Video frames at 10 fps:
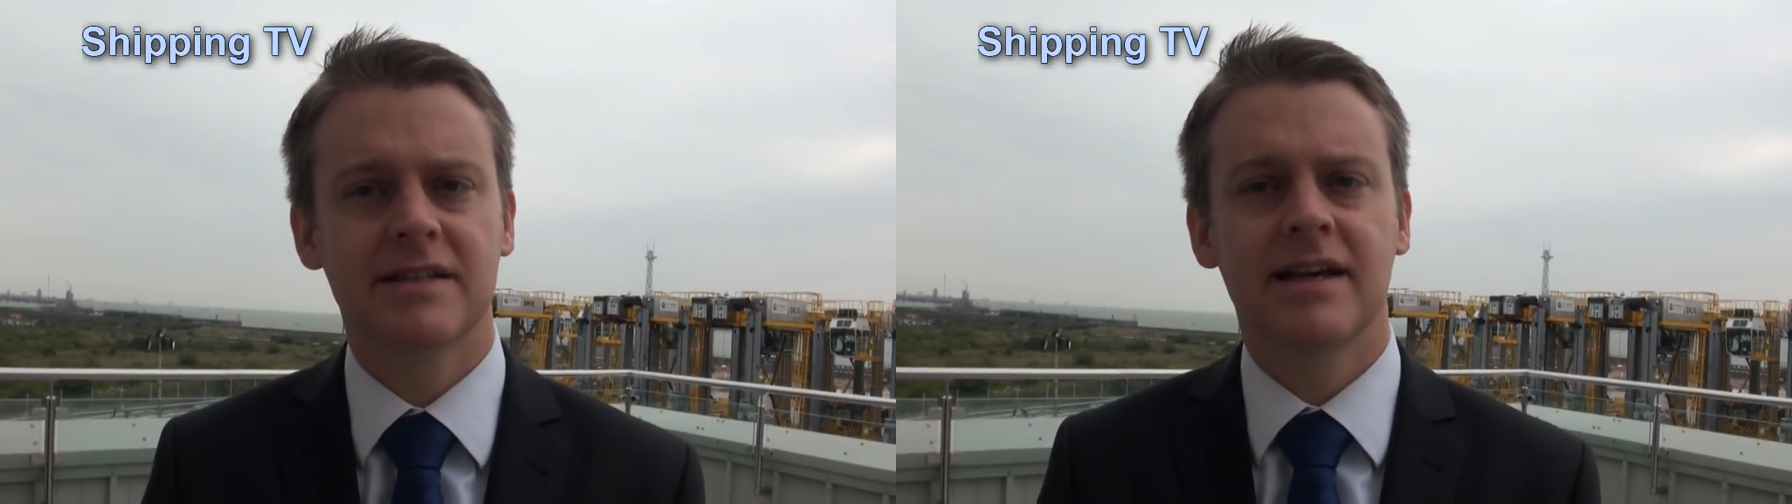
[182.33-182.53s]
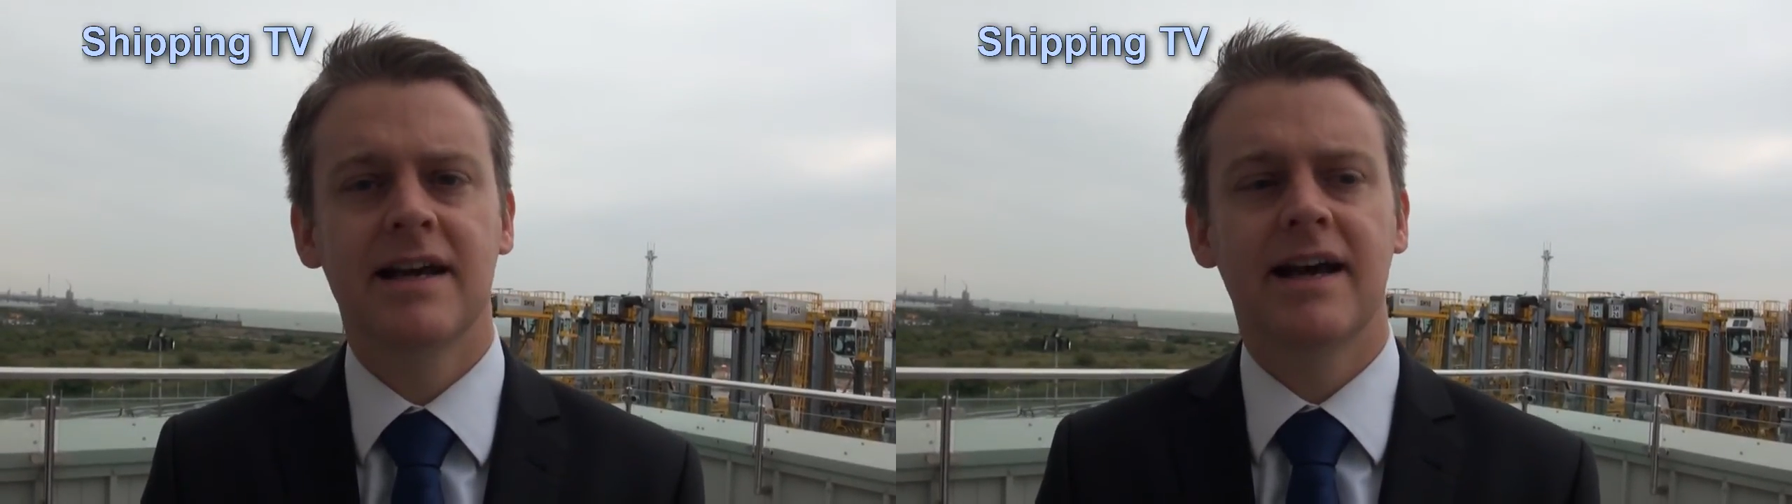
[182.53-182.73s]

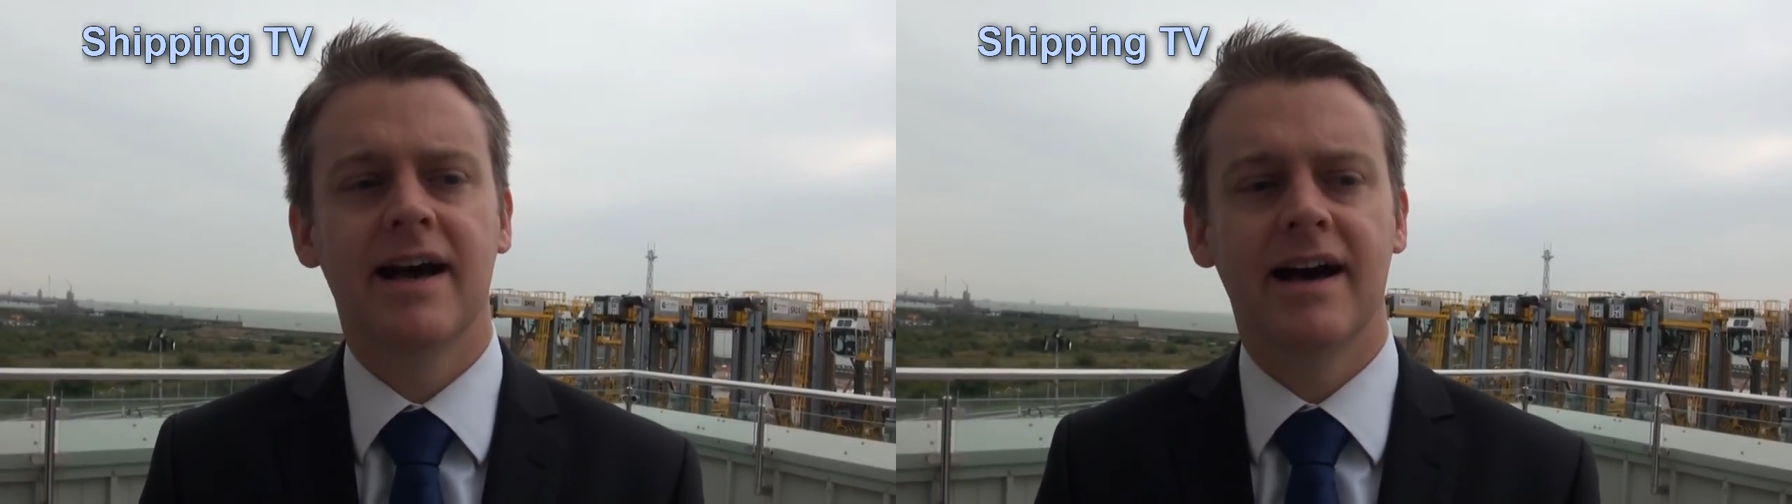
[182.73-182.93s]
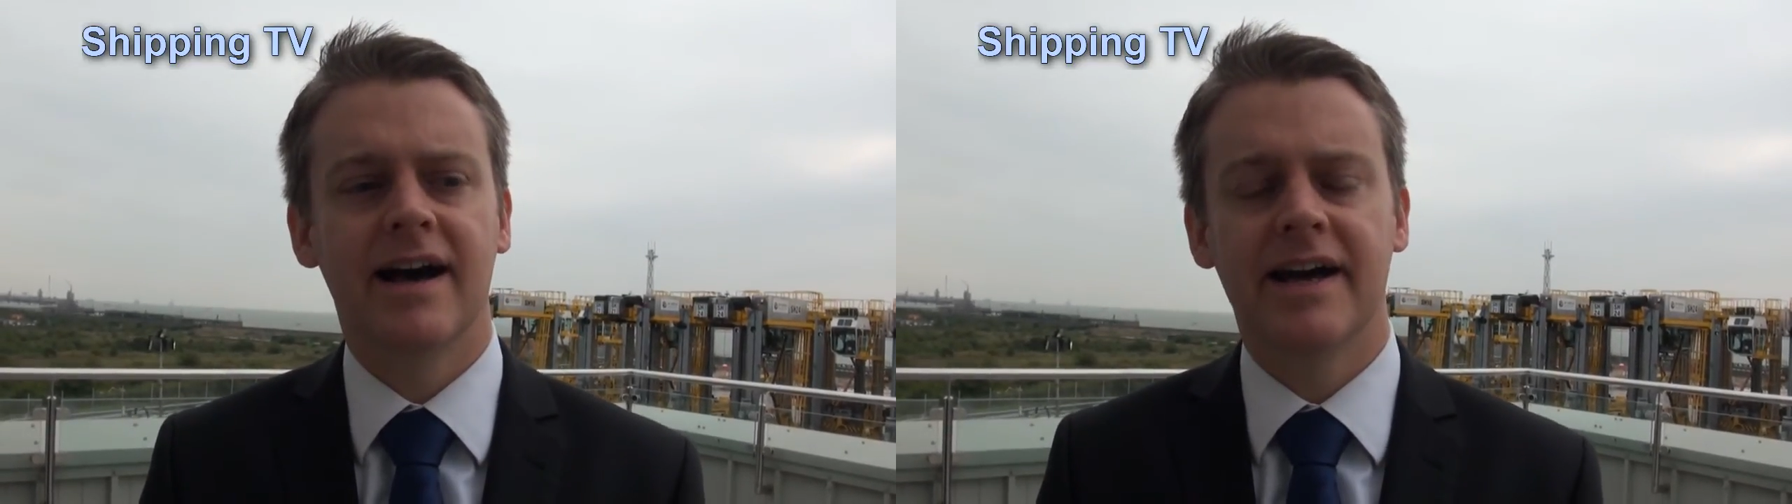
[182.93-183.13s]

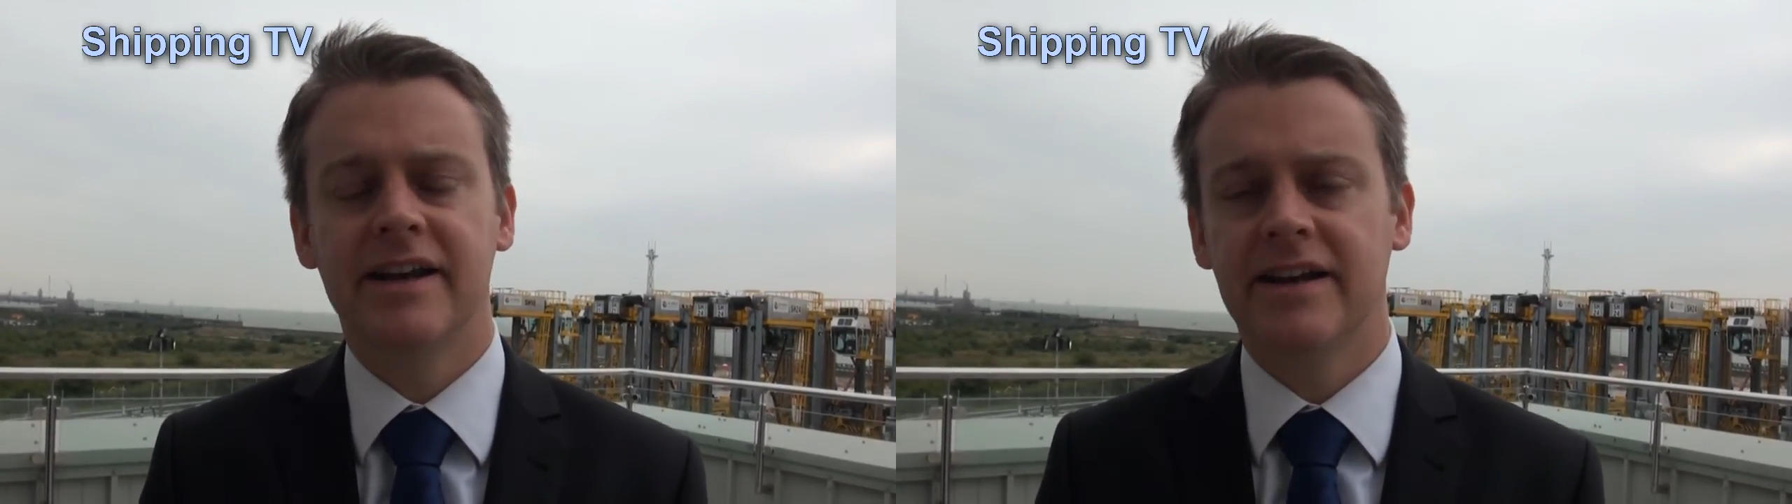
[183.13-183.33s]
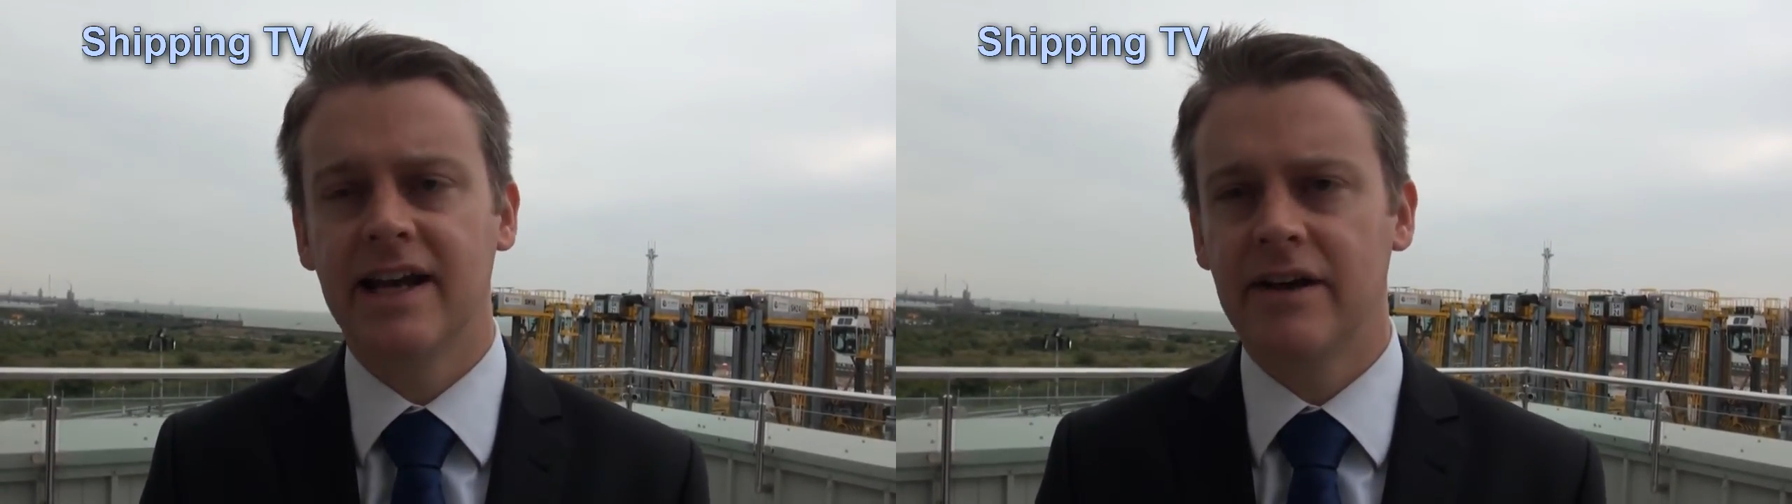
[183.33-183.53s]

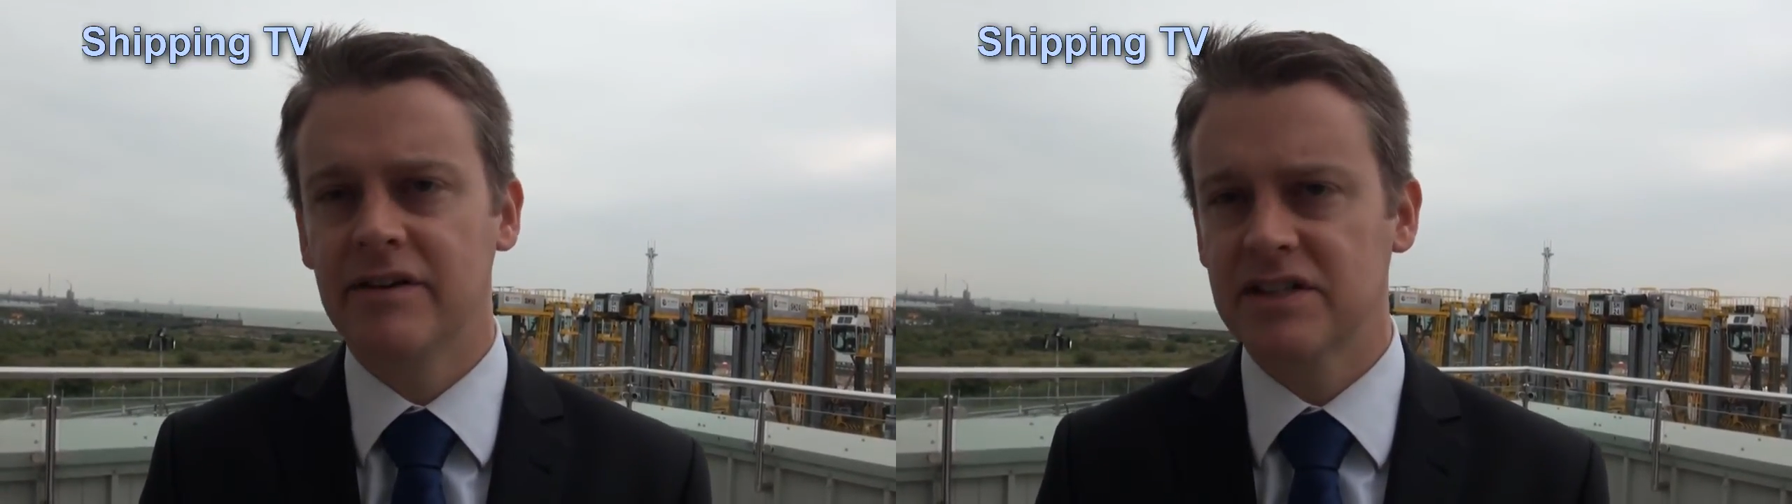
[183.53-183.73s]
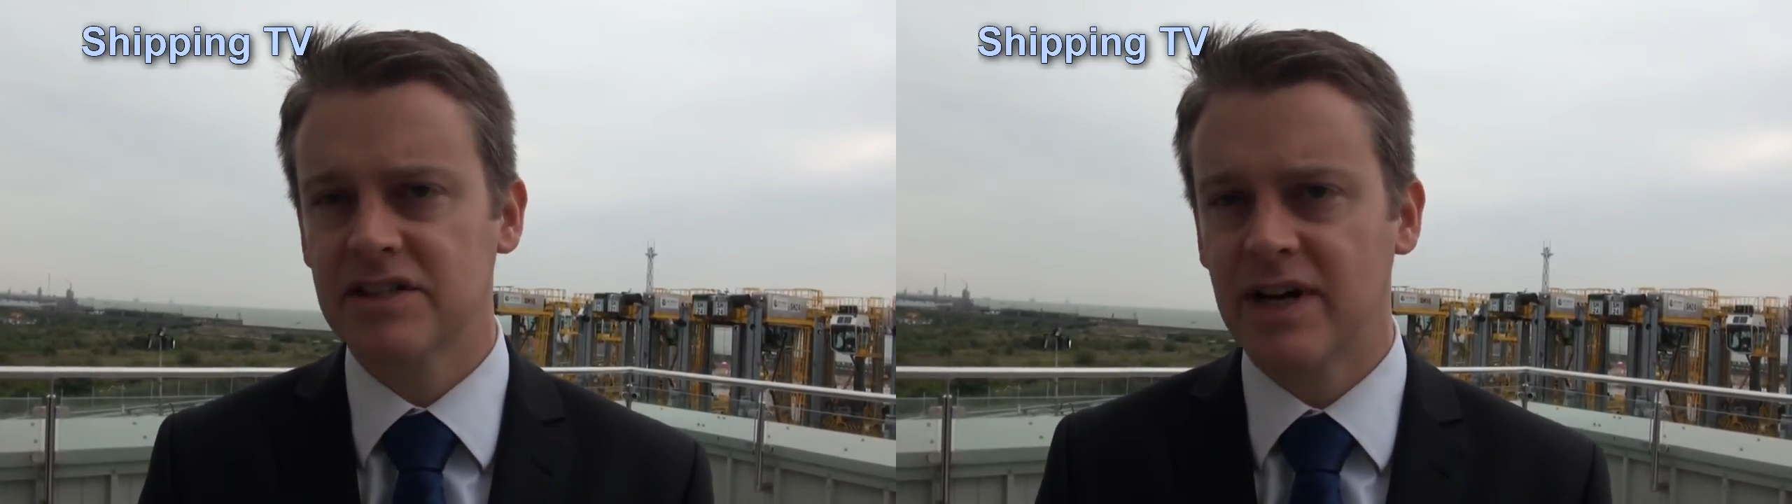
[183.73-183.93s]
and
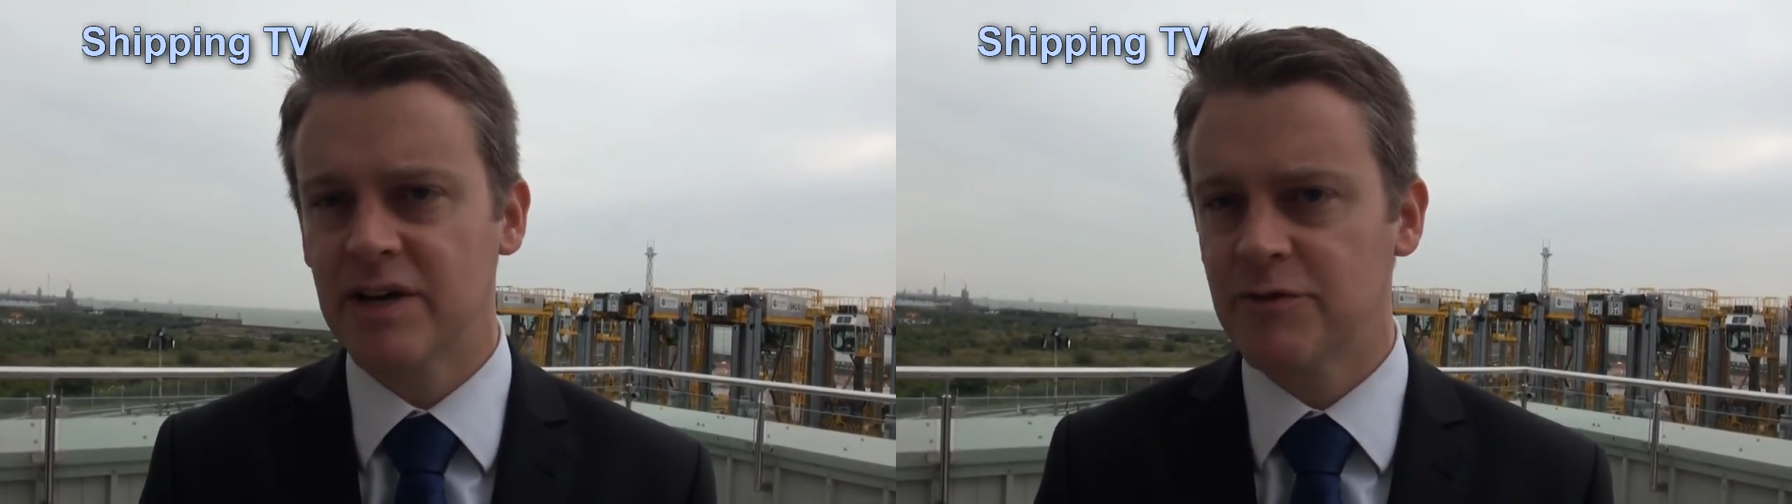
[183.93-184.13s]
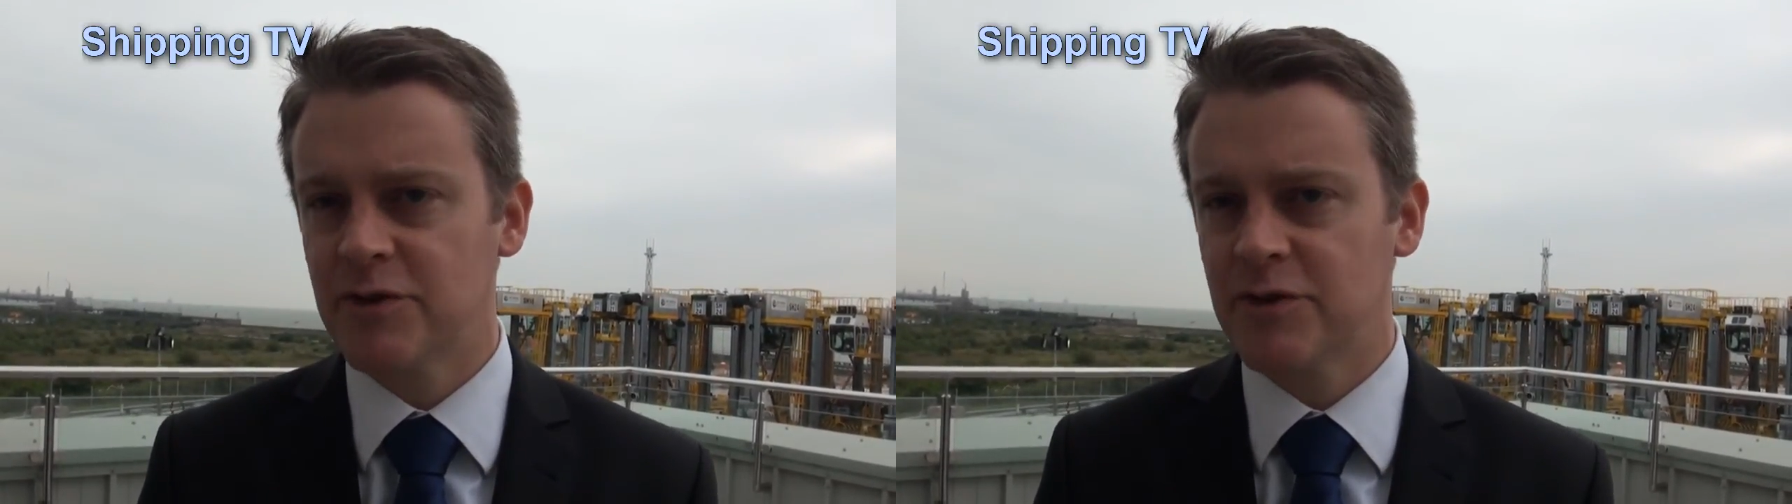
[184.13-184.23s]
allowing us to add a